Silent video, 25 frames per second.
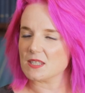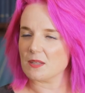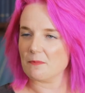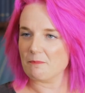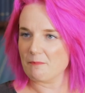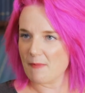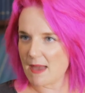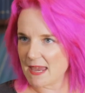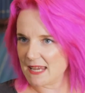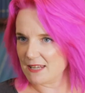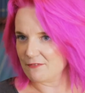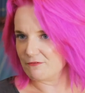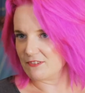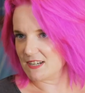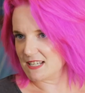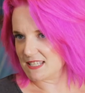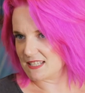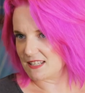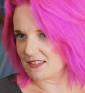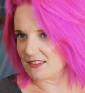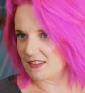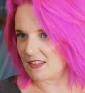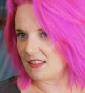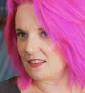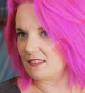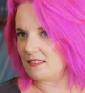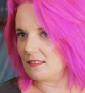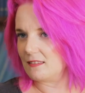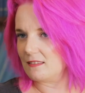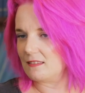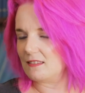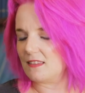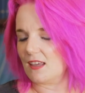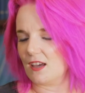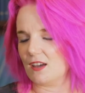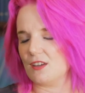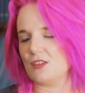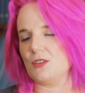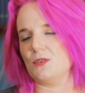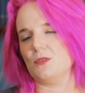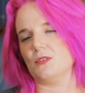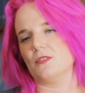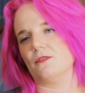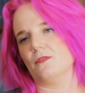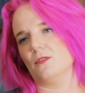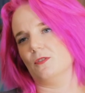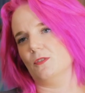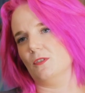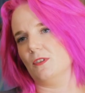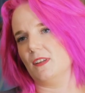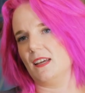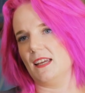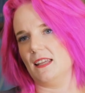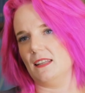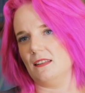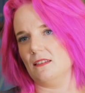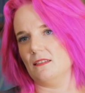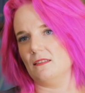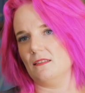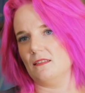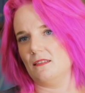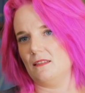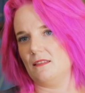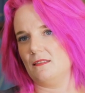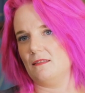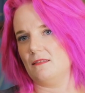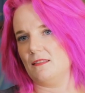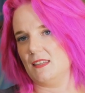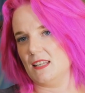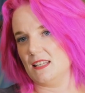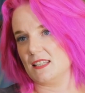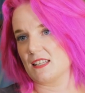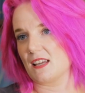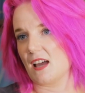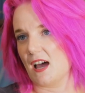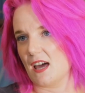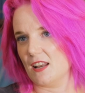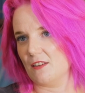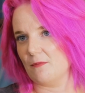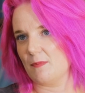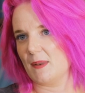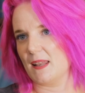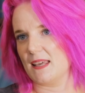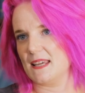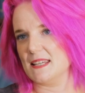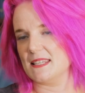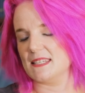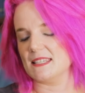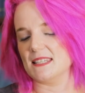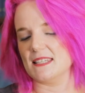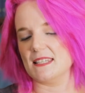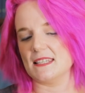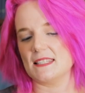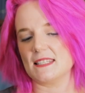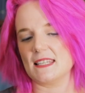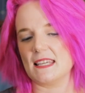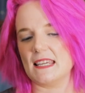The main reason that they're useful in these kind of places